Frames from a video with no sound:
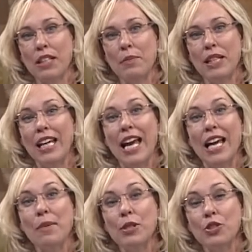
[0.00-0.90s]
Committee
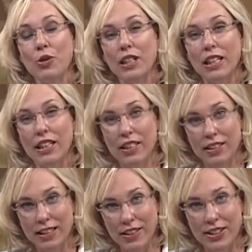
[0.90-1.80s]
and Majority Leader
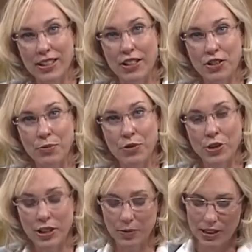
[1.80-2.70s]
David Senjem joins me to